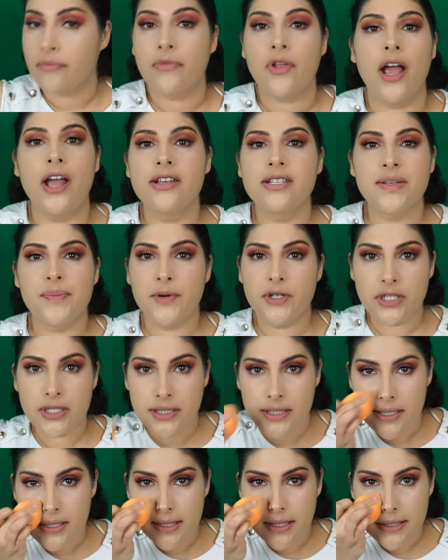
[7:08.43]
I used to
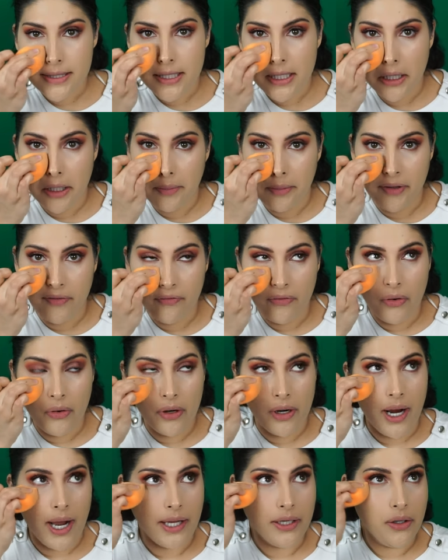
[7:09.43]
purchase this concealer
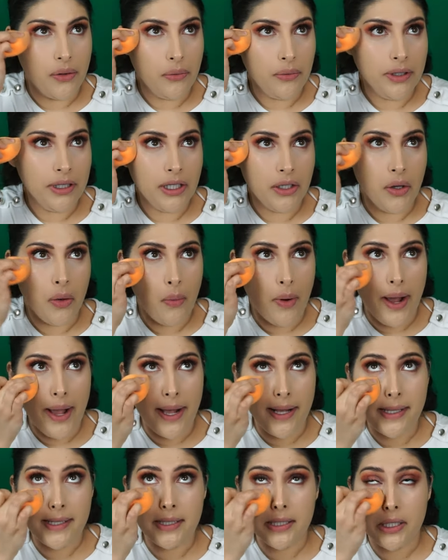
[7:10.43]
before. I don't really know why
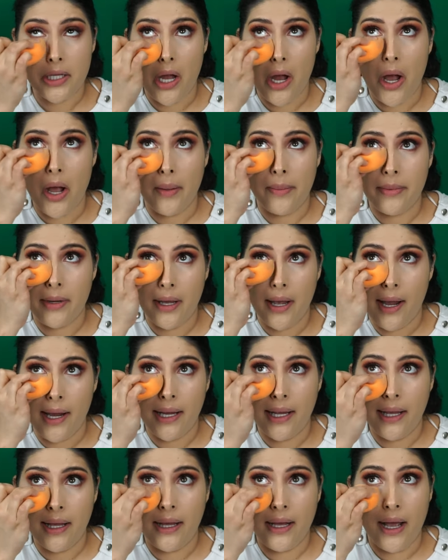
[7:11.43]
I stopped.
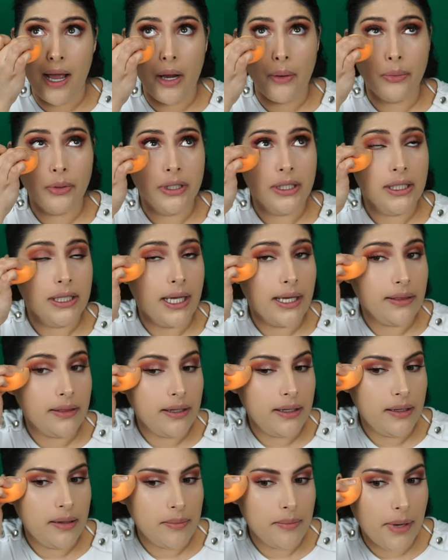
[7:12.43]
I really like
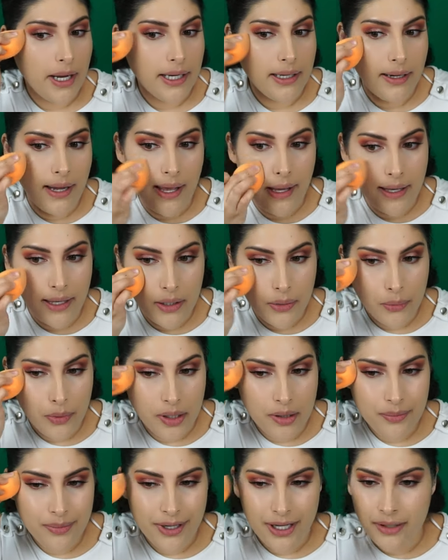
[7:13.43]
my Naked
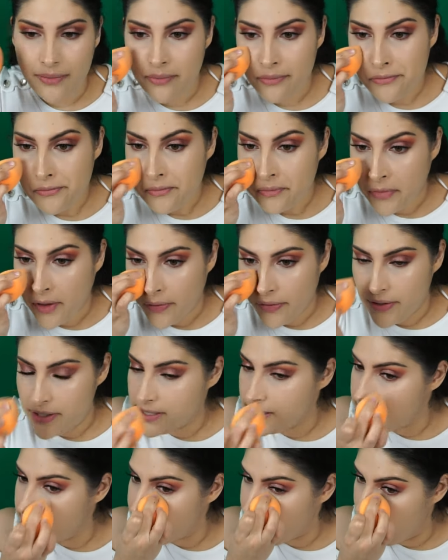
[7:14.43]
one, but this
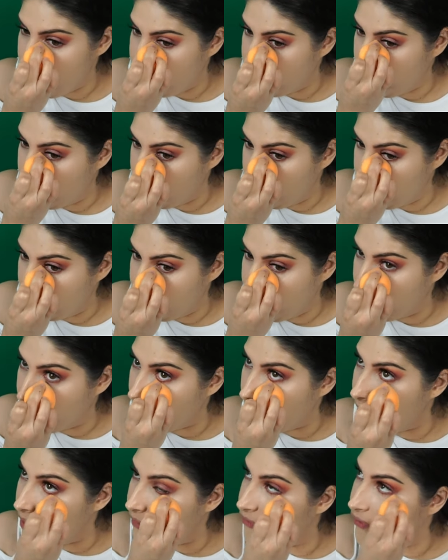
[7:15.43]
is definitely like
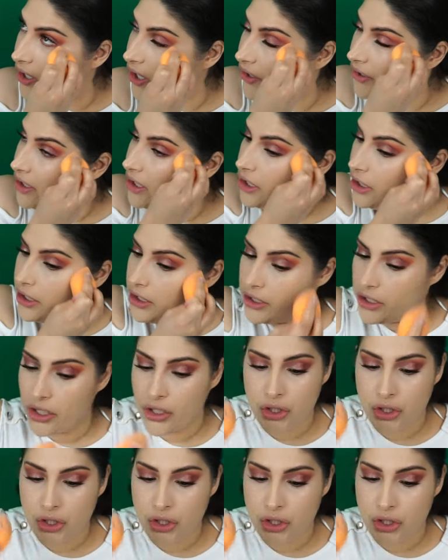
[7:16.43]
a very good